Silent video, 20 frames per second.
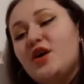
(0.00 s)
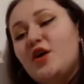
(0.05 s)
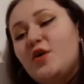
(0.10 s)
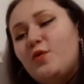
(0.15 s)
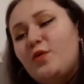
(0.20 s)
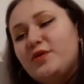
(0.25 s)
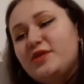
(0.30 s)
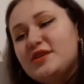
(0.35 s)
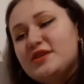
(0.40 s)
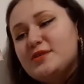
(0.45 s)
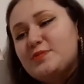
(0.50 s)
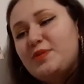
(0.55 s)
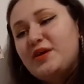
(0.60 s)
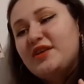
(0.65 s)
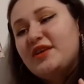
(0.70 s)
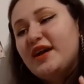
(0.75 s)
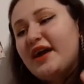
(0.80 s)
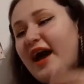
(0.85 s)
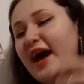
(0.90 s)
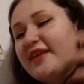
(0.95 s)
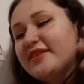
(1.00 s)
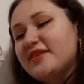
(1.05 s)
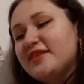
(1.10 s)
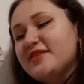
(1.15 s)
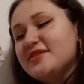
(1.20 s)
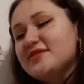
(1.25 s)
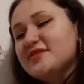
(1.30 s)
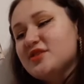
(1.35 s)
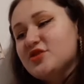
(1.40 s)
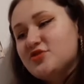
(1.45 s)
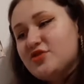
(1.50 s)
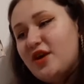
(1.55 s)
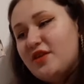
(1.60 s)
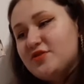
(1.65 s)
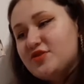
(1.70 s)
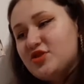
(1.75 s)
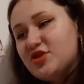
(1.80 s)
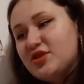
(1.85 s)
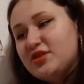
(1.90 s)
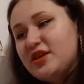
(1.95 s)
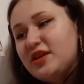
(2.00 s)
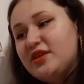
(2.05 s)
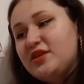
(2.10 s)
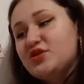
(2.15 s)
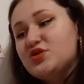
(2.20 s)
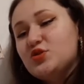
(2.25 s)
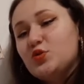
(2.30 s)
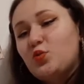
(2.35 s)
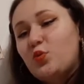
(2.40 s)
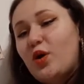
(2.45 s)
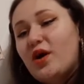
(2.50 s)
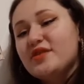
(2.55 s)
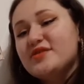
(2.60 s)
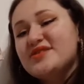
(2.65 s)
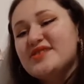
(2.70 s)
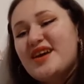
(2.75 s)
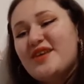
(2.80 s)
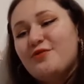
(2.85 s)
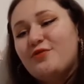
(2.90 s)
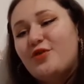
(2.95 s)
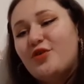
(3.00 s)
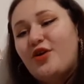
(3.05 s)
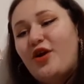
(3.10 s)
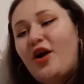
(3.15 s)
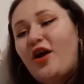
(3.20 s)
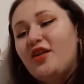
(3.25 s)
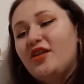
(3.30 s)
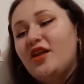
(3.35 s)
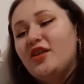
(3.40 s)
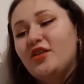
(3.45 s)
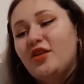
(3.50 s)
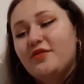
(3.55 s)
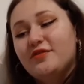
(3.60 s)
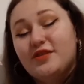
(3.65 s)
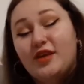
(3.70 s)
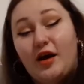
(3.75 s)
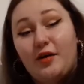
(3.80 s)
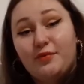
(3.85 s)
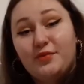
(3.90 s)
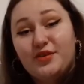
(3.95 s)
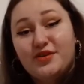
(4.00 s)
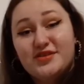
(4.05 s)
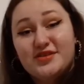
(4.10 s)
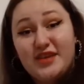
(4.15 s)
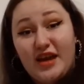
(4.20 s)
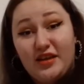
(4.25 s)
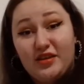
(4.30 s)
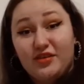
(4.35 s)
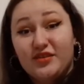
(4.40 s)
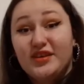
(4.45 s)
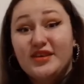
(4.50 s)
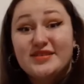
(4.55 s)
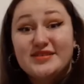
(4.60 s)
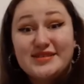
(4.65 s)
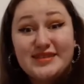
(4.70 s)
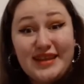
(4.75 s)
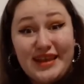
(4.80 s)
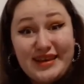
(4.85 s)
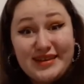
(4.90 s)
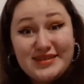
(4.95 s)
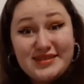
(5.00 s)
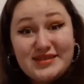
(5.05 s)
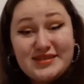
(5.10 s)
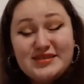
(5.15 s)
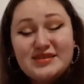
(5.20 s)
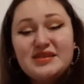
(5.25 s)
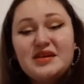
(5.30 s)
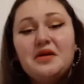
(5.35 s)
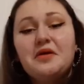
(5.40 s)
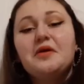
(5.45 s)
Will this be the catalyst that drives Shiratani to once and for all alum number 10 on his list?